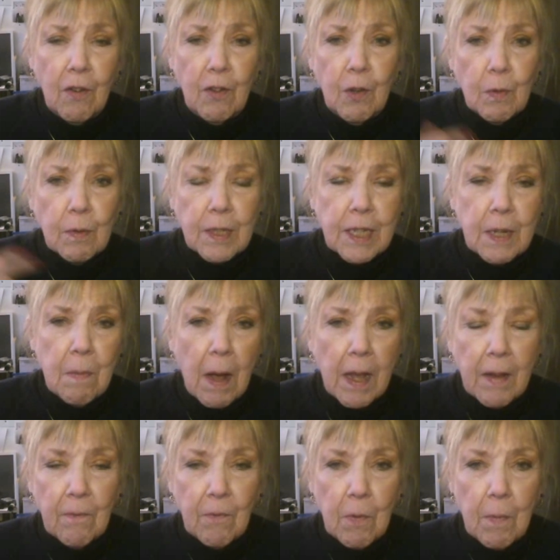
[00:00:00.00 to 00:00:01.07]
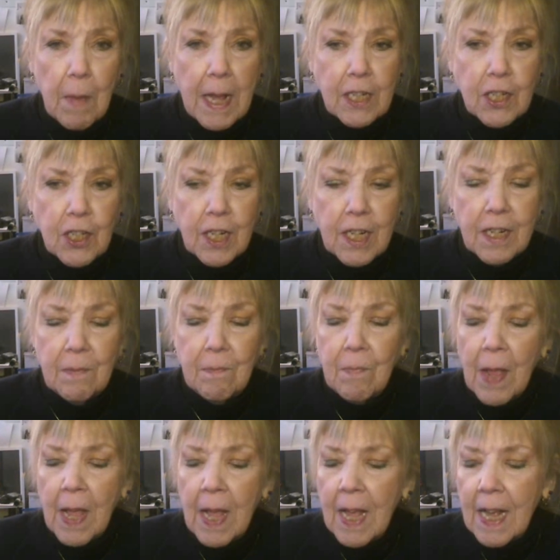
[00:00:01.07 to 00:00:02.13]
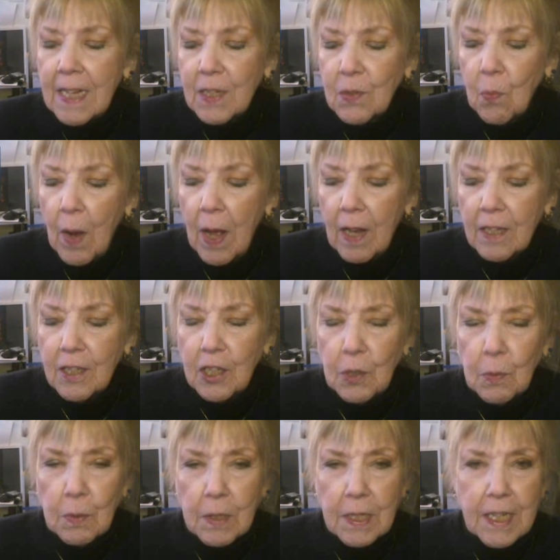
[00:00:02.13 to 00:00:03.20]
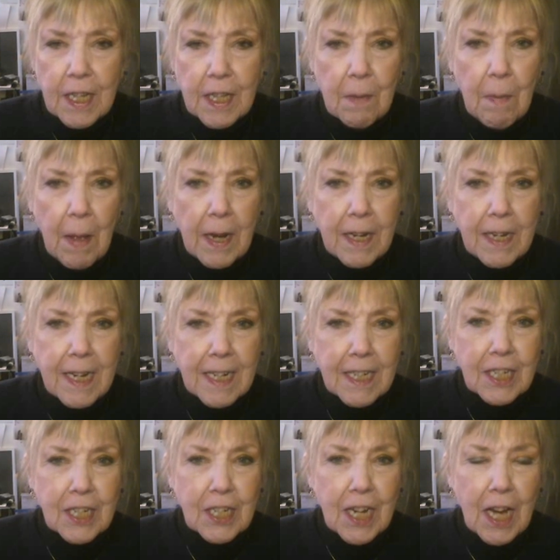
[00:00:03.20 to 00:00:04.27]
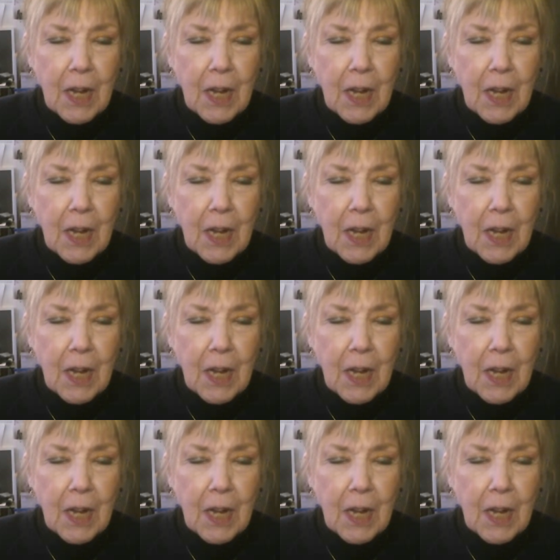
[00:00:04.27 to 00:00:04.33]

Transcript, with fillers: You will see my information as well as you will see the benediction.